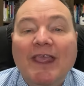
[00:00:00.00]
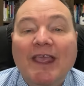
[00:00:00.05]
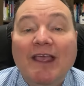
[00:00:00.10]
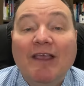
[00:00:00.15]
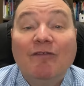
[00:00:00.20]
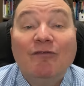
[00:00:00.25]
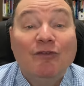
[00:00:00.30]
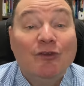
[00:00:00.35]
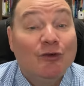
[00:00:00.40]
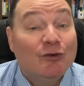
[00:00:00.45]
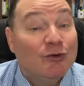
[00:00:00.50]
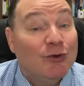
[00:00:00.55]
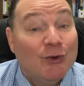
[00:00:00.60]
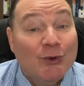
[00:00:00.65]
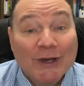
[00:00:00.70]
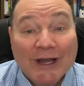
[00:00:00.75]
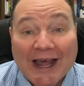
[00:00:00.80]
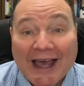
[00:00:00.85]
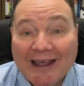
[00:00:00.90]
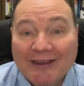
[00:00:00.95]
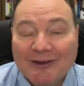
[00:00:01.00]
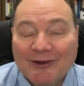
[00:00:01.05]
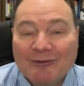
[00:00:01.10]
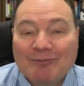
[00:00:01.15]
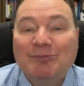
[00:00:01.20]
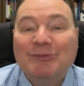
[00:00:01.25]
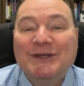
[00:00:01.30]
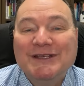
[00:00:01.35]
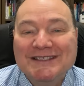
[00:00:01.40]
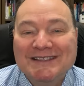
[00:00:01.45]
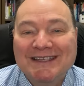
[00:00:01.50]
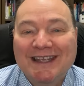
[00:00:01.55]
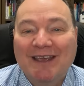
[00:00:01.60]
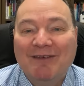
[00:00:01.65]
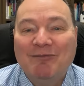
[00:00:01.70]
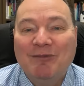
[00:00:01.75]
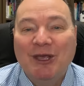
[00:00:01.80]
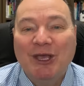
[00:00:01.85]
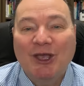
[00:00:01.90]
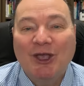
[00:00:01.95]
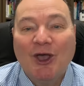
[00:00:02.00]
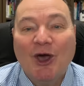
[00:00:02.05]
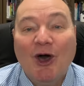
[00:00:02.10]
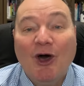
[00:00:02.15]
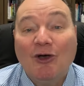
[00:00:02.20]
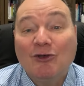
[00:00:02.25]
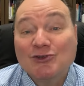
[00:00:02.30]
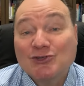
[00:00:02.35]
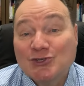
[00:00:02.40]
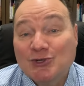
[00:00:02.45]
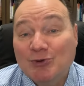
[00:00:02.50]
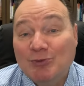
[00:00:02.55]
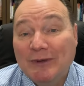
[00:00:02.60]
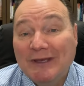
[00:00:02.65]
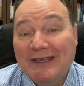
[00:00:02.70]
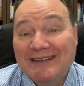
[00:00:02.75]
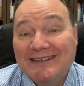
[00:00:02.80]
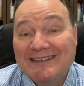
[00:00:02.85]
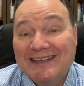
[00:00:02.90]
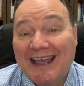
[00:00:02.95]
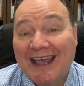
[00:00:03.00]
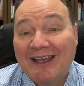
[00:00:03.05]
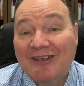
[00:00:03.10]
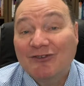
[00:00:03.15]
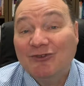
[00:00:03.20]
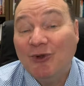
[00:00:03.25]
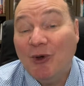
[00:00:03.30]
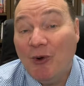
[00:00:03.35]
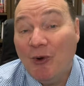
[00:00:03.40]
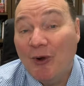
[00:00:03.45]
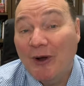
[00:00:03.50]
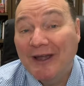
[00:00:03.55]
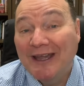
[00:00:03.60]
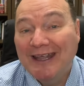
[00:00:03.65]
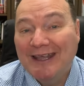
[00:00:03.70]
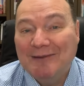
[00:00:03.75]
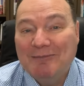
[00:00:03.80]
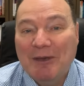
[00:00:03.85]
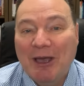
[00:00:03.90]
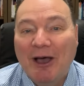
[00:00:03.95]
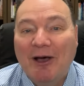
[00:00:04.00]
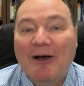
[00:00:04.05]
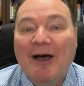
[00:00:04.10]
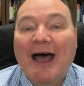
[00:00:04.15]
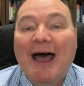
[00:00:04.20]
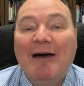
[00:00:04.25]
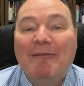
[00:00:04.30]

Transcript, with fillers: If you're doing either, please give me a call, shoot me a text, or an email.